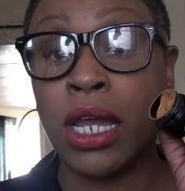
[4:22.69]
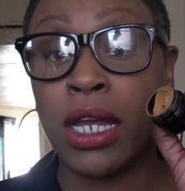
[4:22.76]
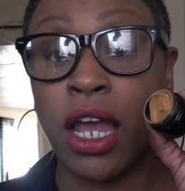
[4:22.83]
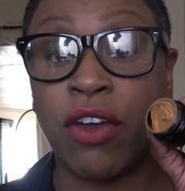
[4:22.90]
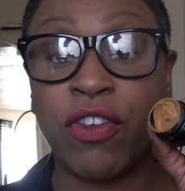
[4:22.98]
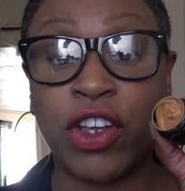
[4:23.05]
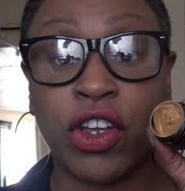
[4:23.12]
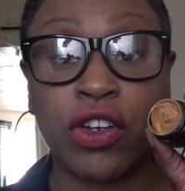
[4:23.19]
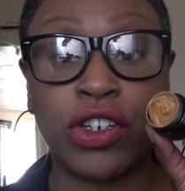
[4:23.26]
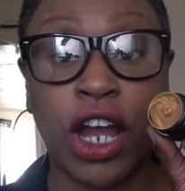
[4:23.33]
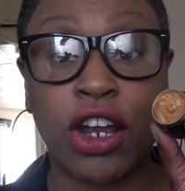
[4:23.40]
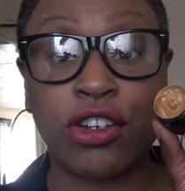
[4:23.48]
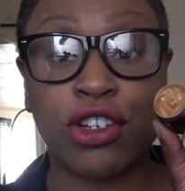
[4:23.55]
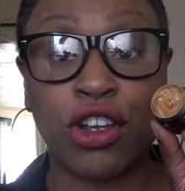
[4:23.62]
covering your
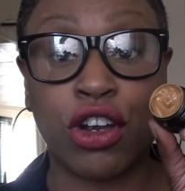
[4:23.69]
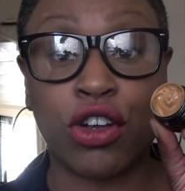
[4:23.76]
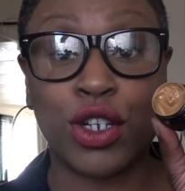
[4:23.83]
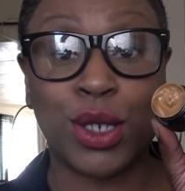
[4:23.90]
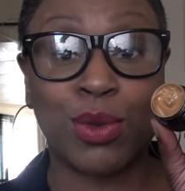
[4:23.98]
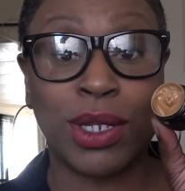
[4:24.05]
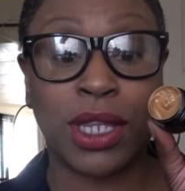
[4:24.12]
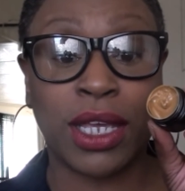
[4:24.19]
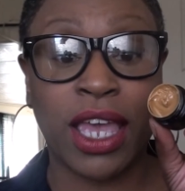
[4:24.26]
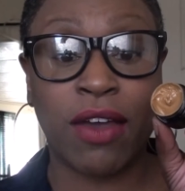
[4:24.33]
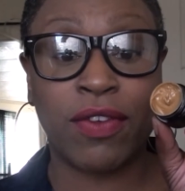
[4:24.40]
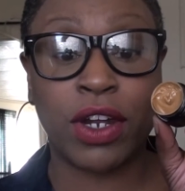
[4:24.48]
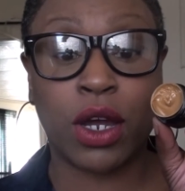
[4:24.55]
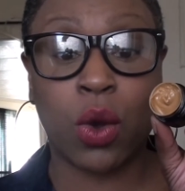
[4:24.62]
dark circles with the
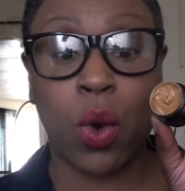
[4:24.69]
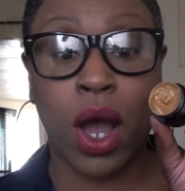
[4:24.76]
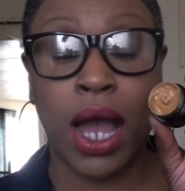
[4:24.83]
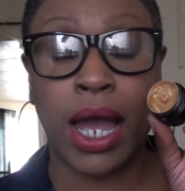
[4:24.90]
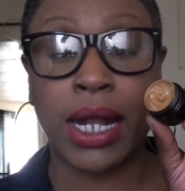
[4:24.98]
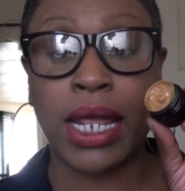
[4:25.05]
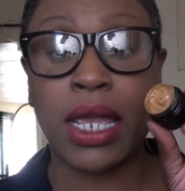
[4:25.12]
Kevyn Aucoin.